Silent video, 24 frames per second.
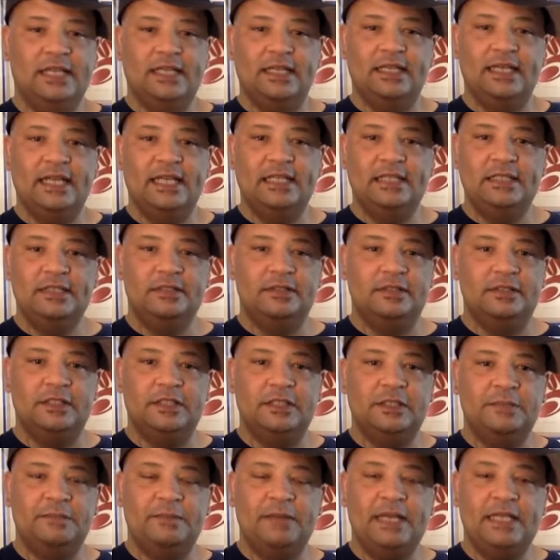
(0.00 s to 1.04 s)
a nice little
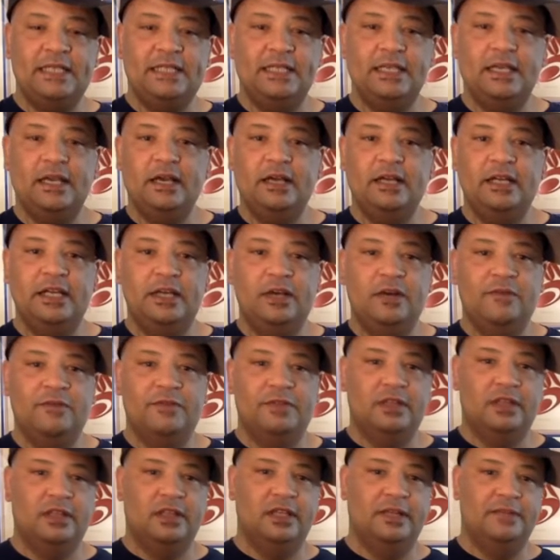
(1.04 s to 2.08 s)
spicy honey over
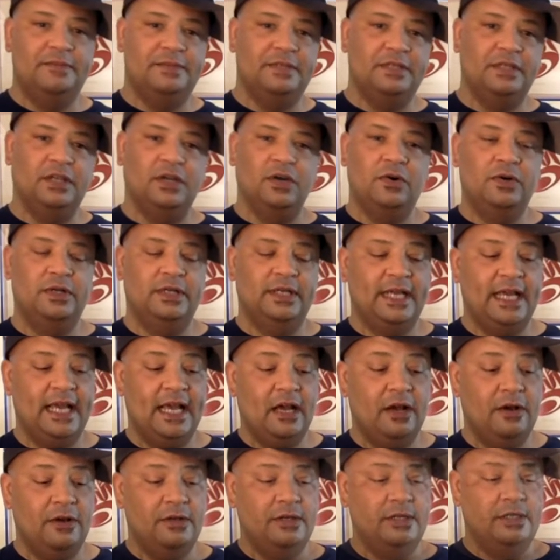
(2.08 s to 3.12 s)
the lips and going
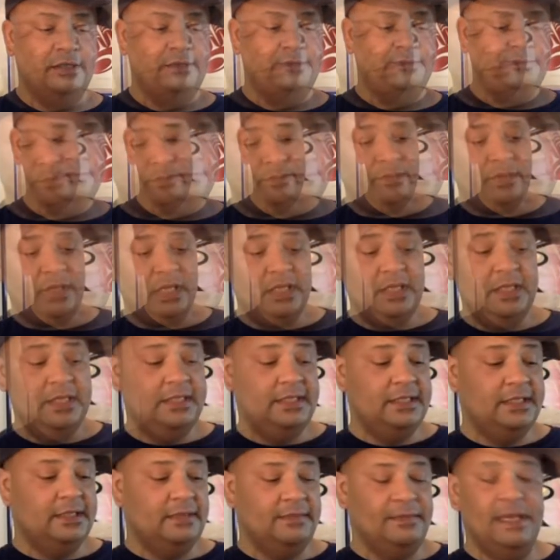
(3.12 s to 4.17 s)
down. And
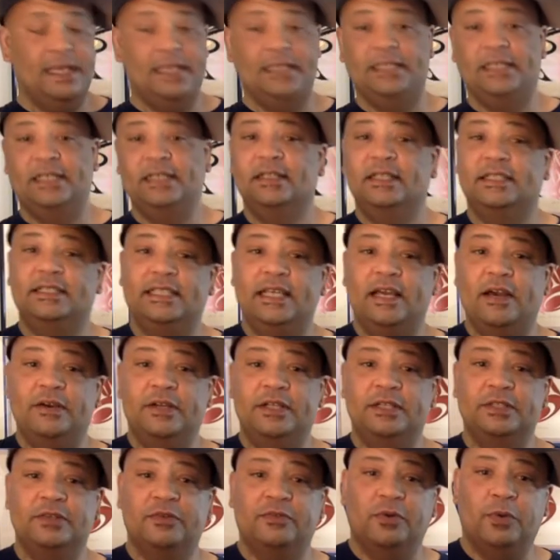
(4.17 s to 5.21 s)
this is amazing. Let's see how it
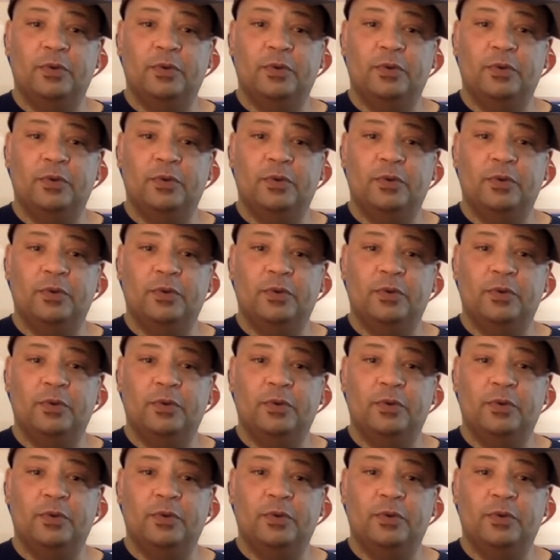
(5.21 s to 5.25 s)
is over